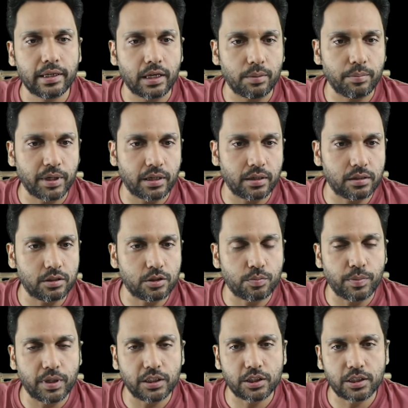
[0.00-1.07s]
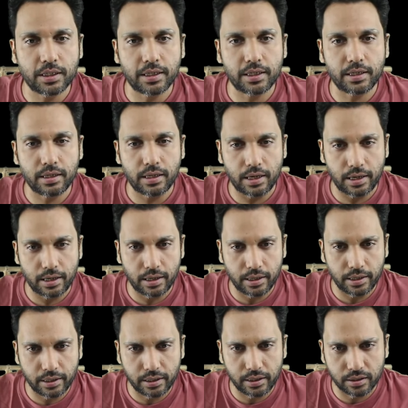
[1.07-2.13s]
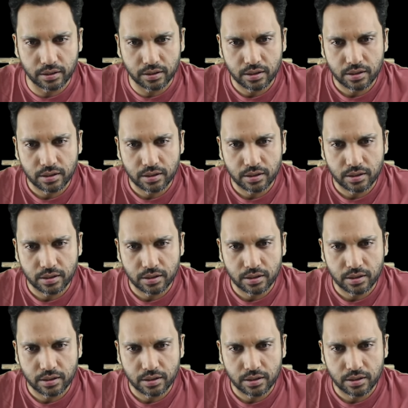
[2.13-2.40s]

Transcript: chemicals mentioned, and